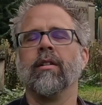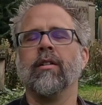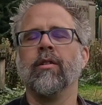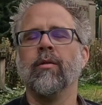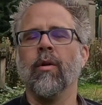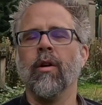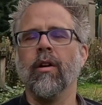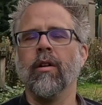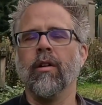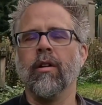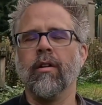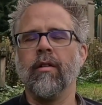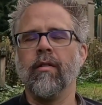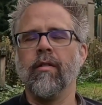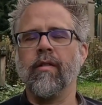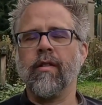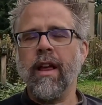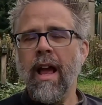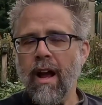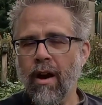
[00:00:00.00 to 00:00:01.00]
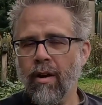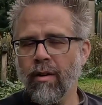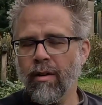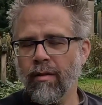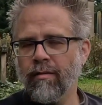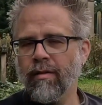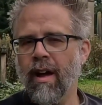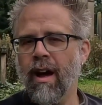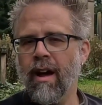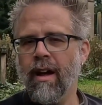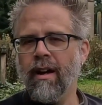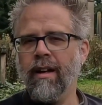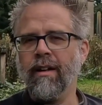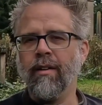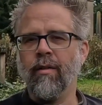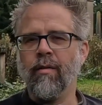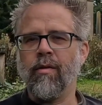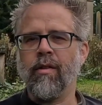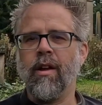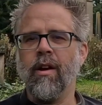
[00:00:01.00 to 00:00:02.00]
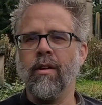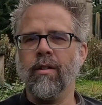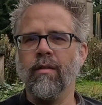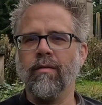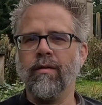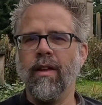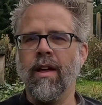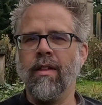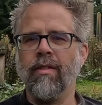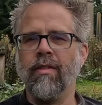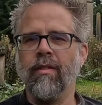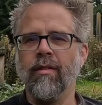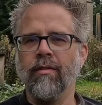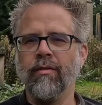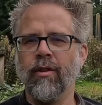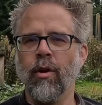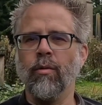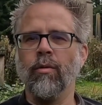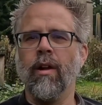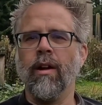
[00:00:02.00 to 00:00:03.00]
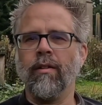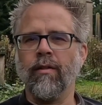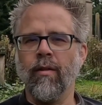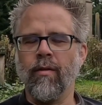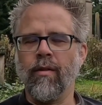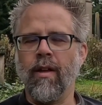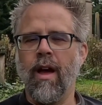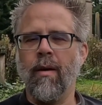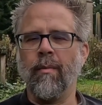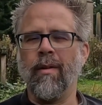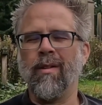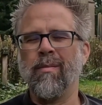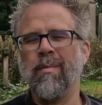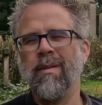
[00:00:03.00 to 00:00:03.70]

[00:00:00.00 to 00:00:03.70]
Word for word: who are scared of dying or scared of death or don't like those topics.